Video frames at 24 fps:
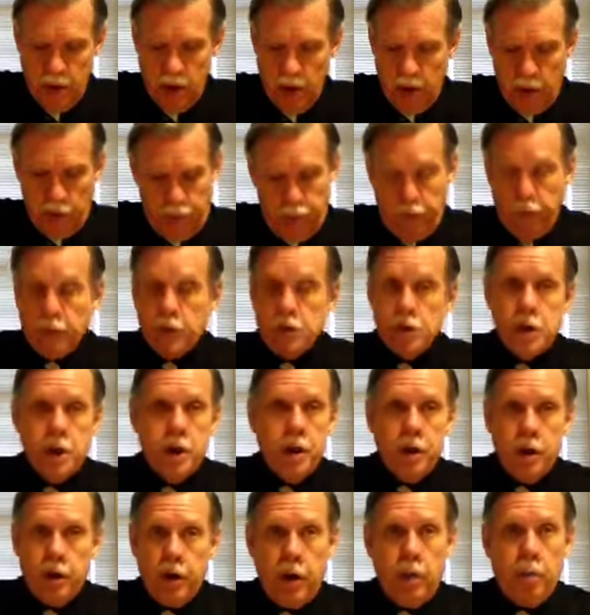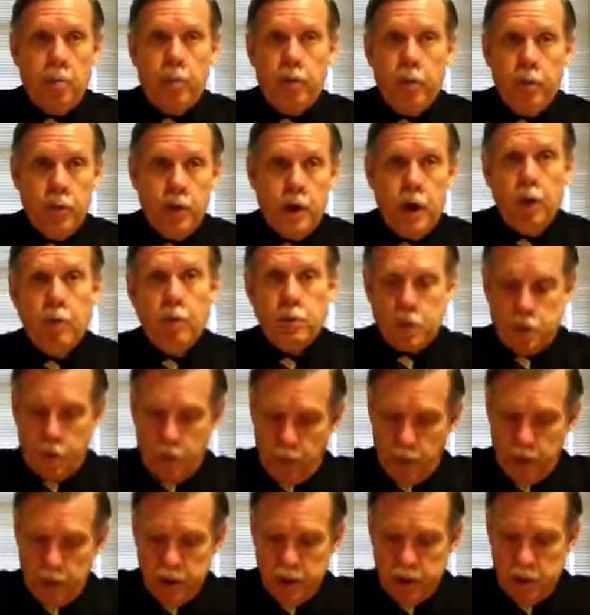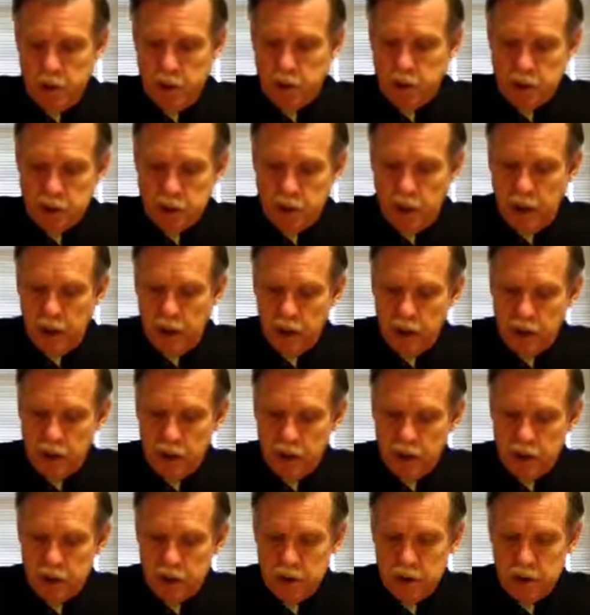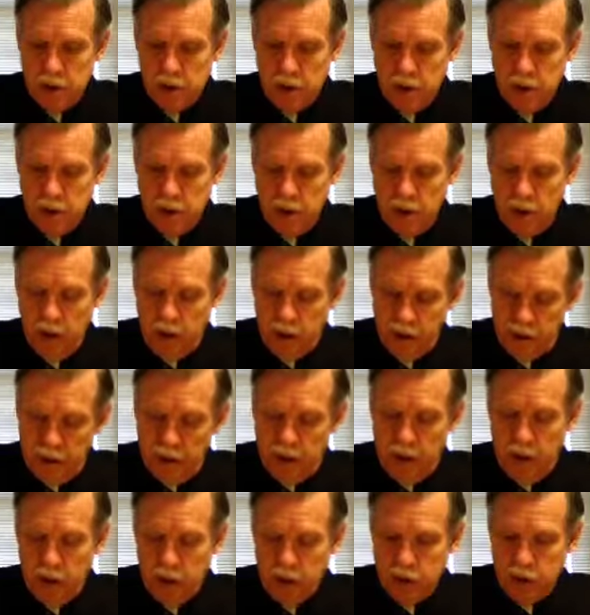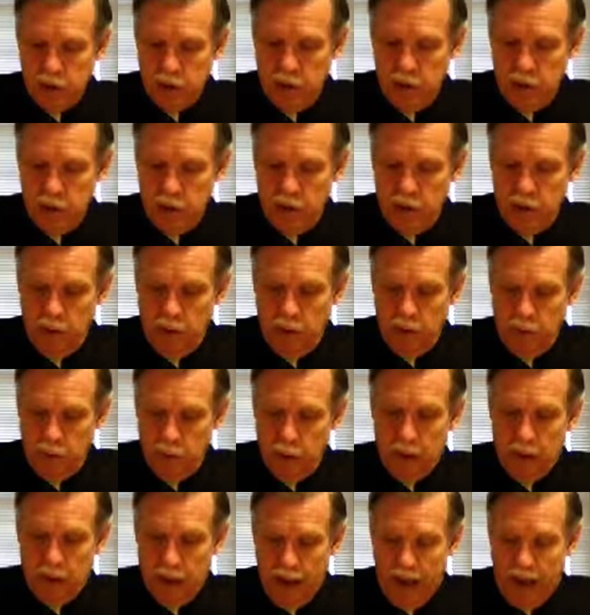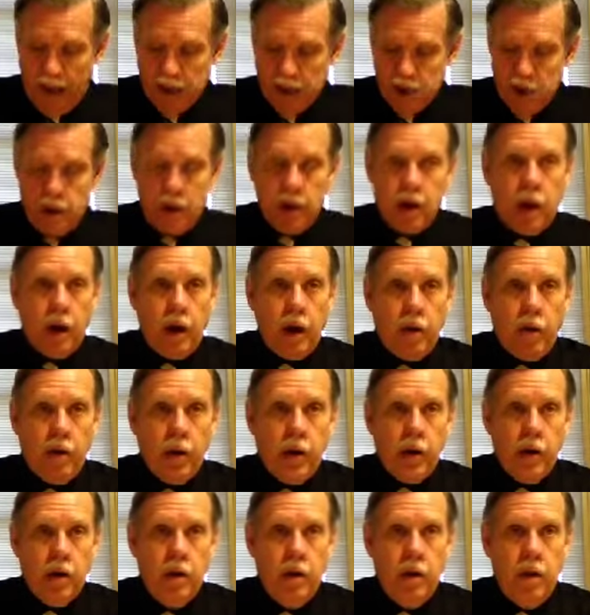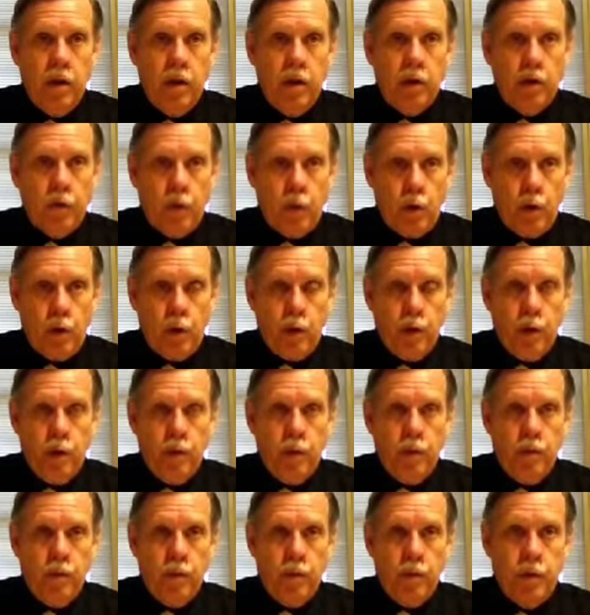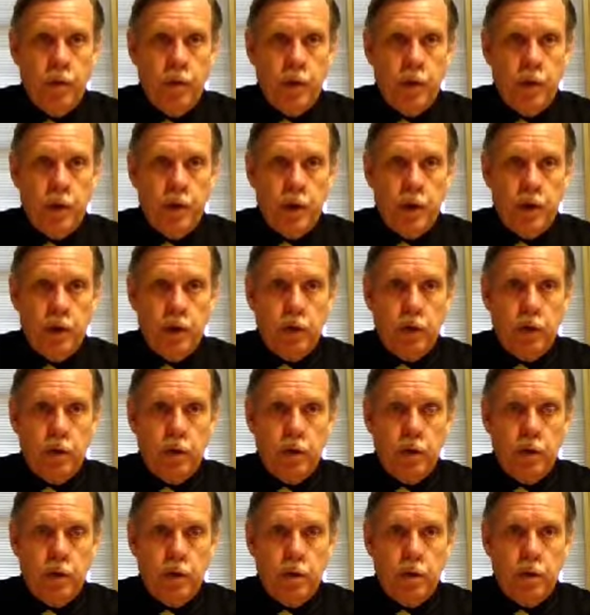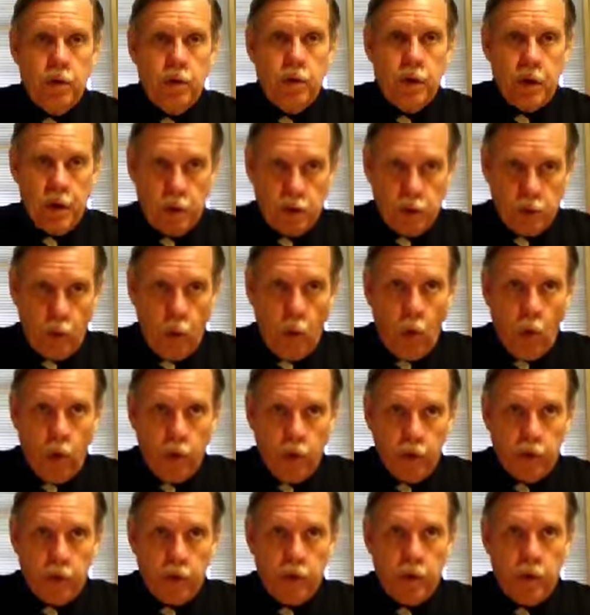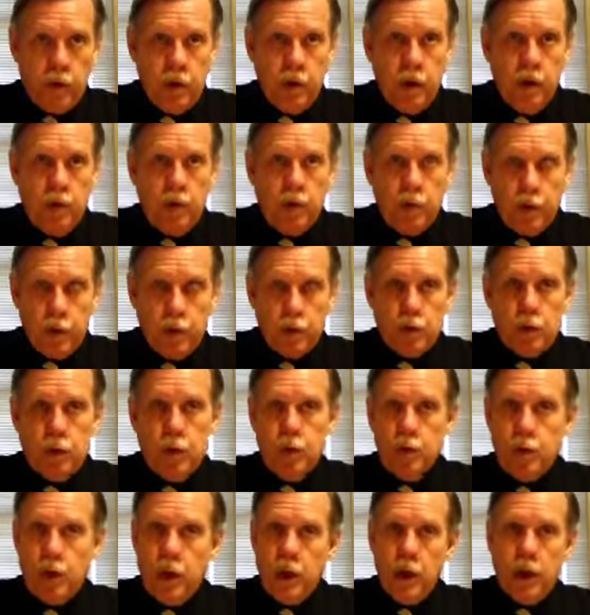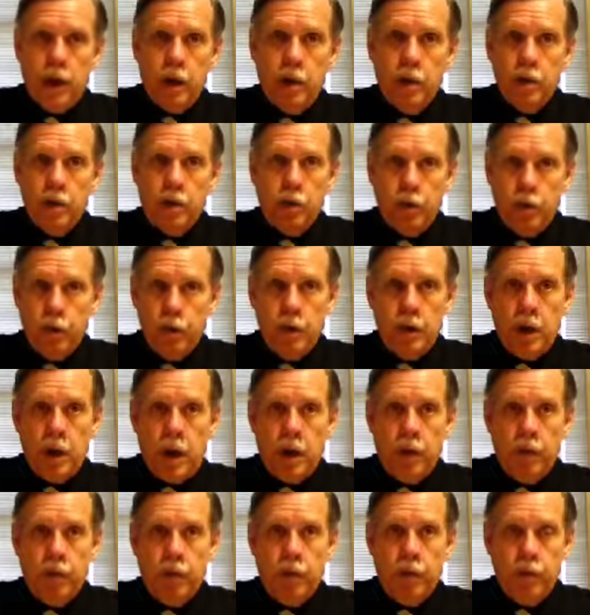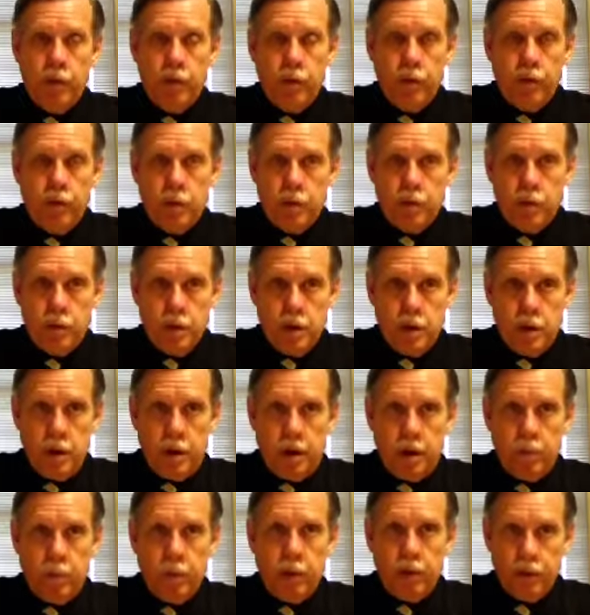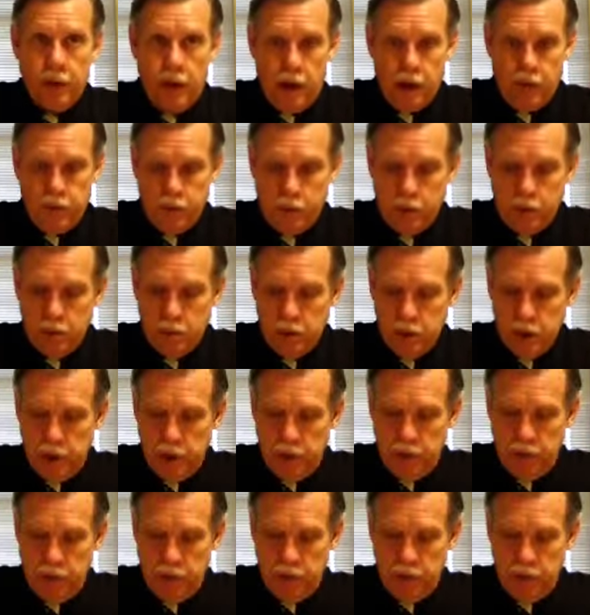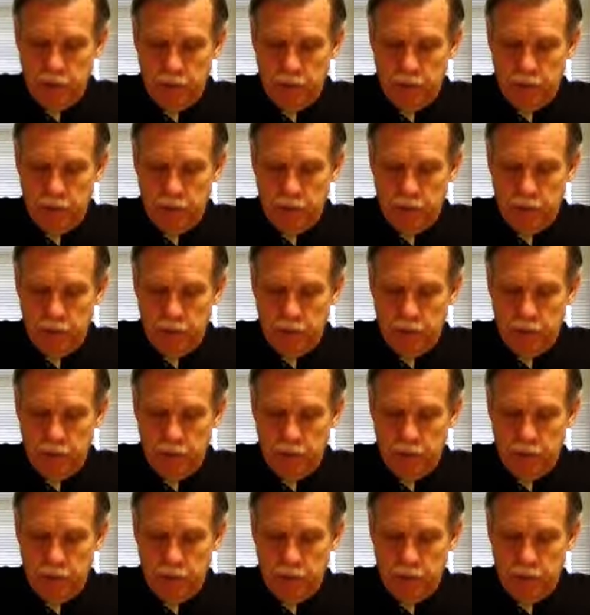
first in the number of goats raised in the state of Texas, in the nation, but last in caring for the state's wards, folks who could not provide for themselves.